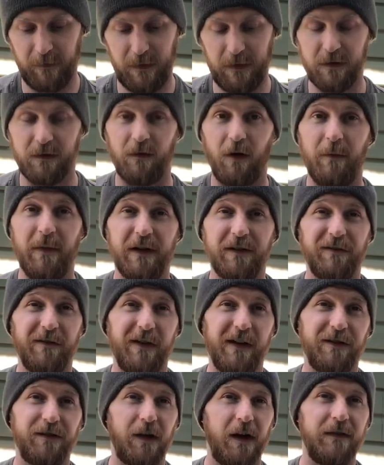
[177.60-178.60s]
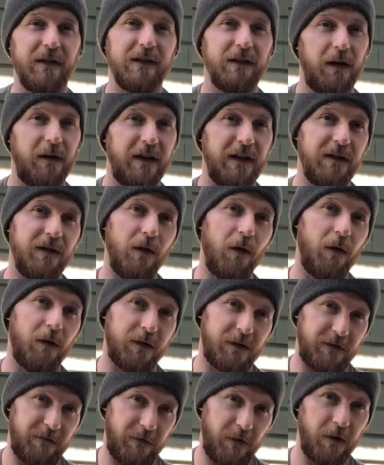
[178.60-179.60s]
So I'll make sure that I try these on
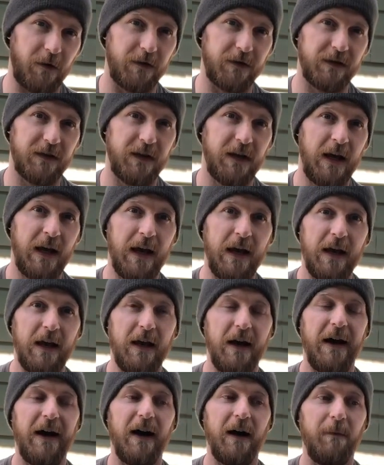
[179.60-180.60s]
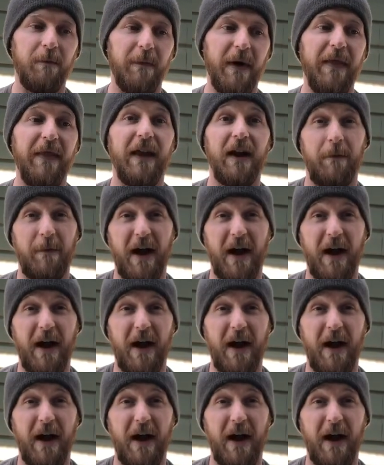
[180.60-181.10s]
indoors first, and then I'm